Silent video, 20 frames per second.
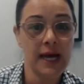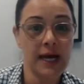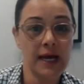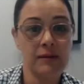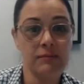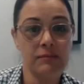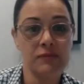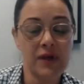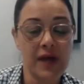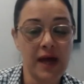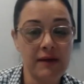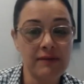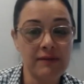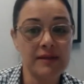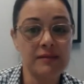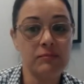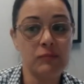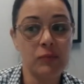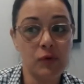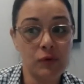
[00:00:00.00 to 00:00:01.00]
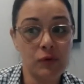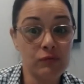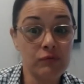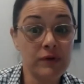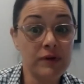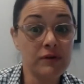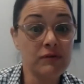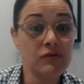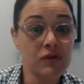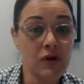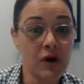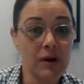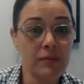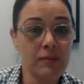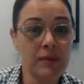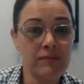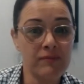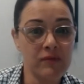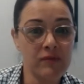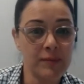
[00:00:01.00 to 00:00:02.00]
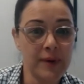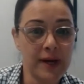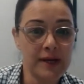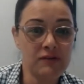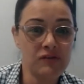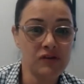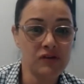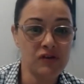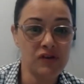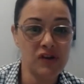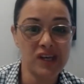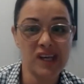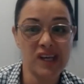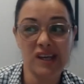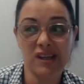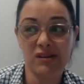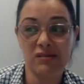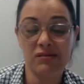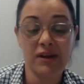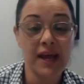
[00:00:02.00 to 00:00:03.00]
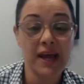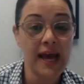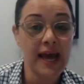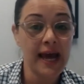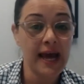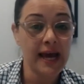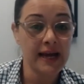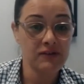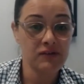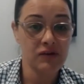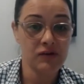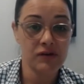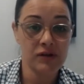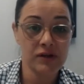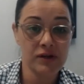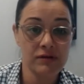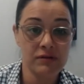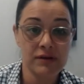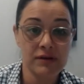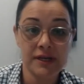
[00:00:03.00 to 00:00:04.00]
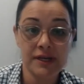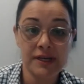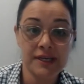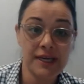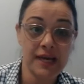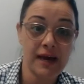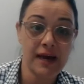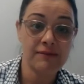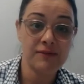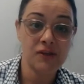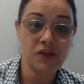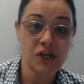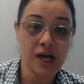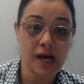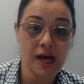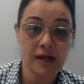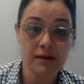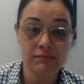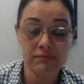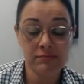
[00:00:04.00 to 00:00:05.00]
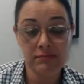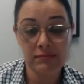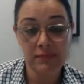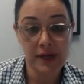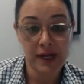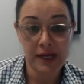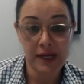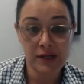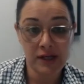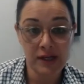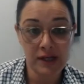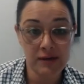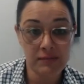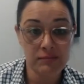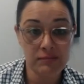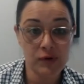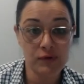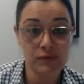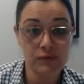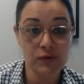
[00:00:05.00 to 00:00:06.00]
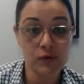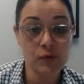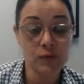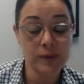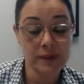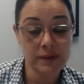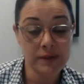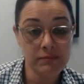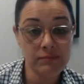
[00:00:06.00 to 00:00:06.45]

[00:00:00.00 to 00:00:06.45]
So having more real-time information, you can act on it, you have a chat, and you move forward.